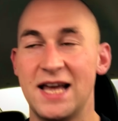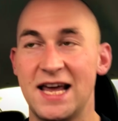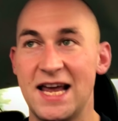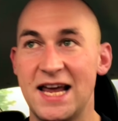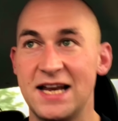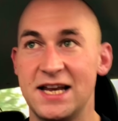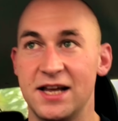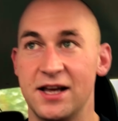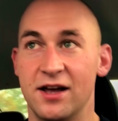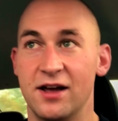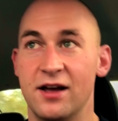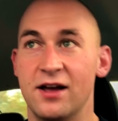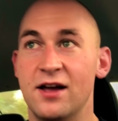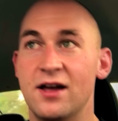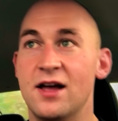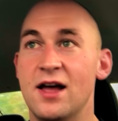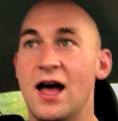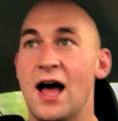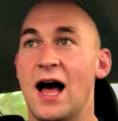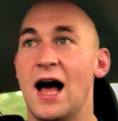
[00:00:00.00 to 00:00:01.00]
idiot
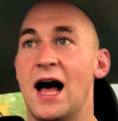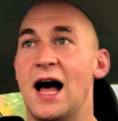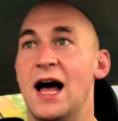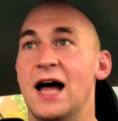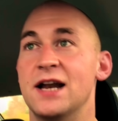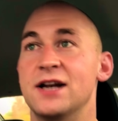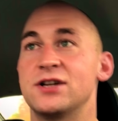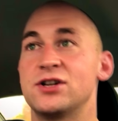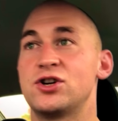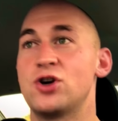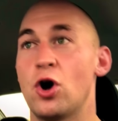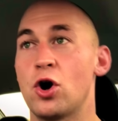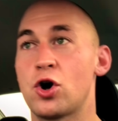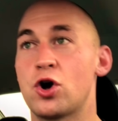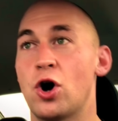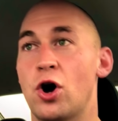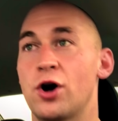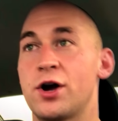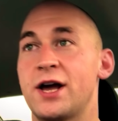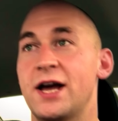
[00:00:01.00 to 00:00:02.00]
and
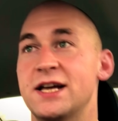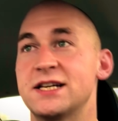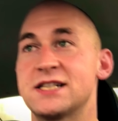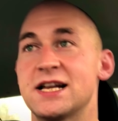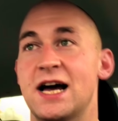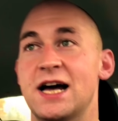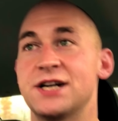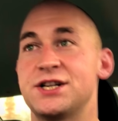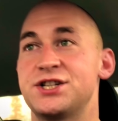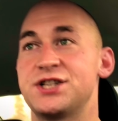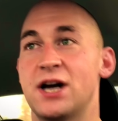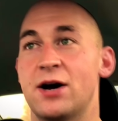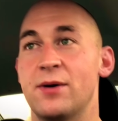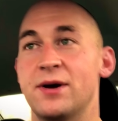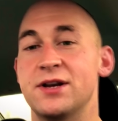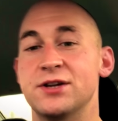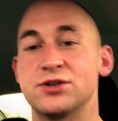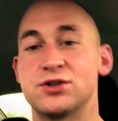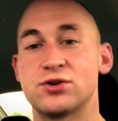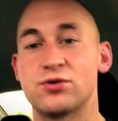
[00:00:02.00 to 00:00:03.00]
got cocky, started
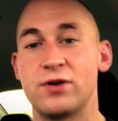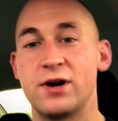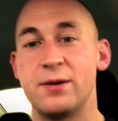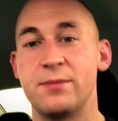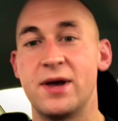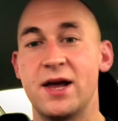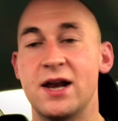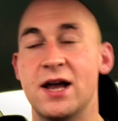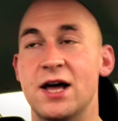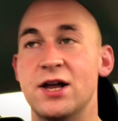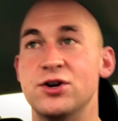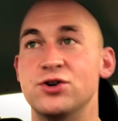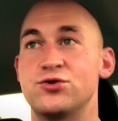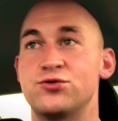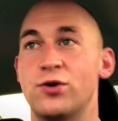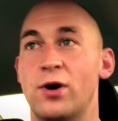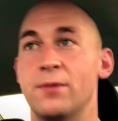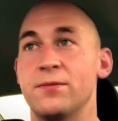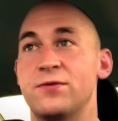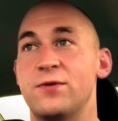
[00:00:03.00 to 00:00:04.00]
shouting and screaming, and
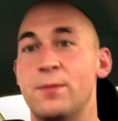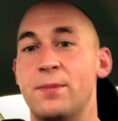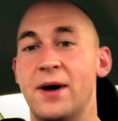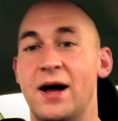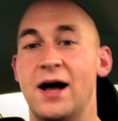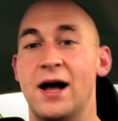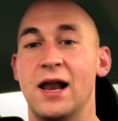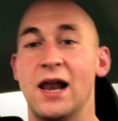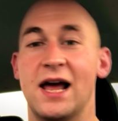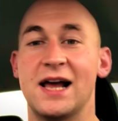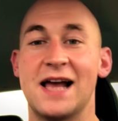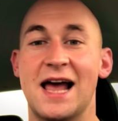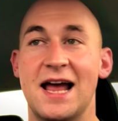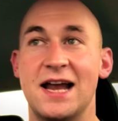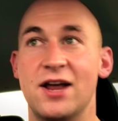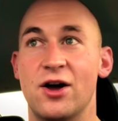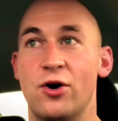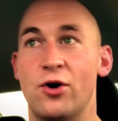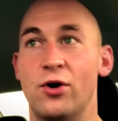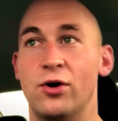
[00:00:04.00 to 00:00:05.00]
dropped the bar like
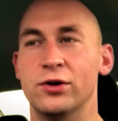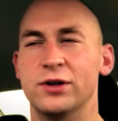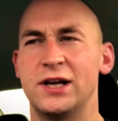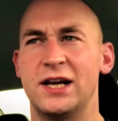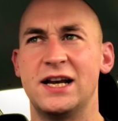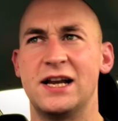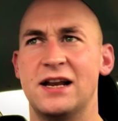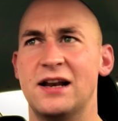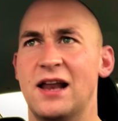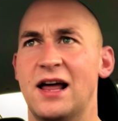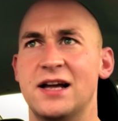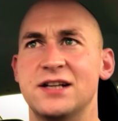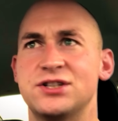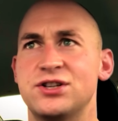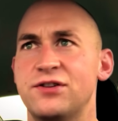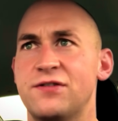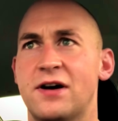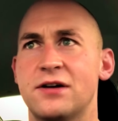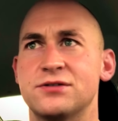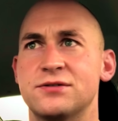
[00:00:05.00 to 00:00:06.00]
Eddie Hall did in like
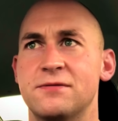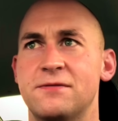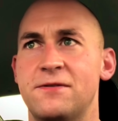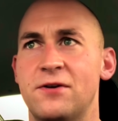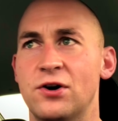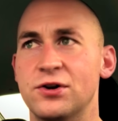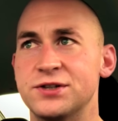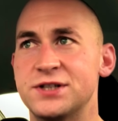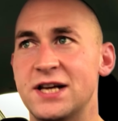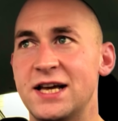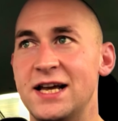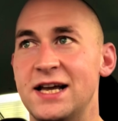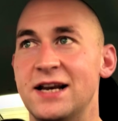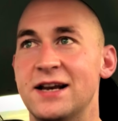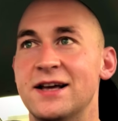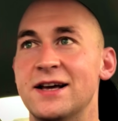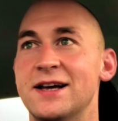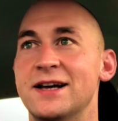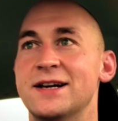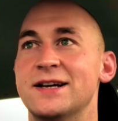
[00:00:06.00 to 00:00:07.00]
2014.